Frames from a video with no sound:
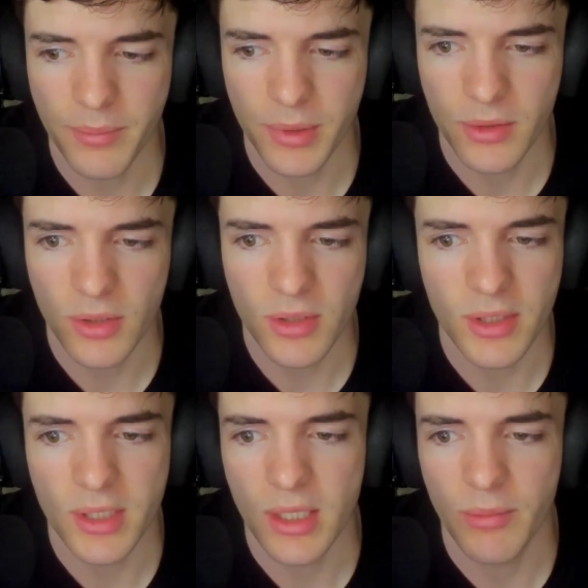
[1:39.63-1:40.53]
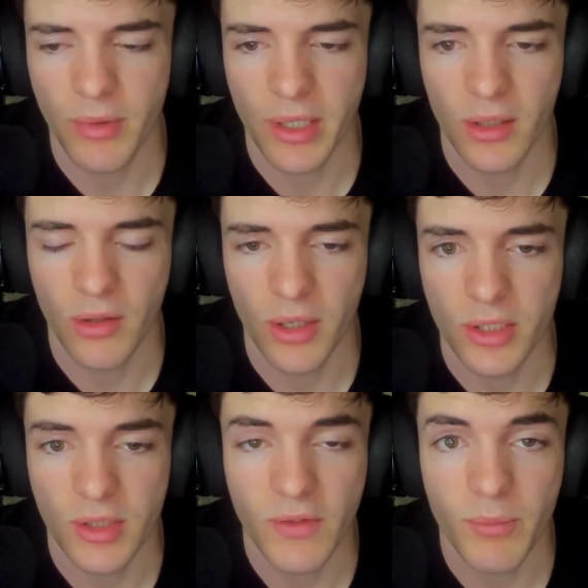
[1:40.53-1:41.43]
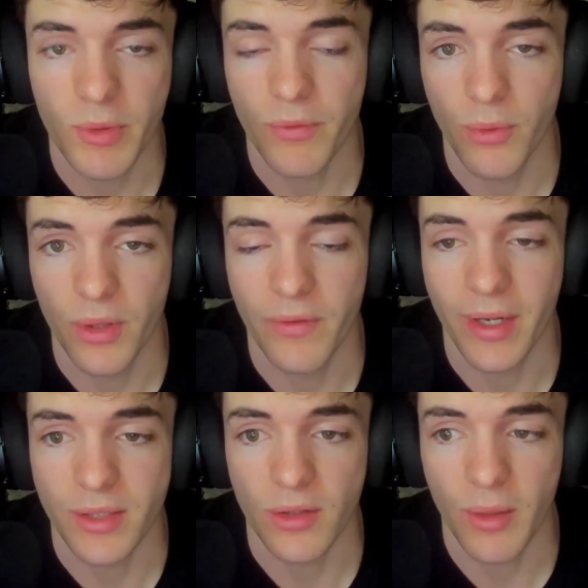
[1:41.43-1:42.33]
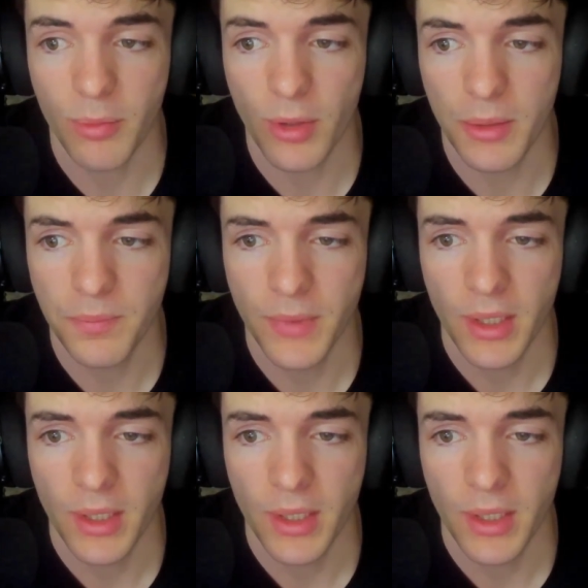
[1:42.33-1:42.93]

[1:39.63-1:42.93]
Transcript: but just to see them ready to launch even before the Vasil upgrade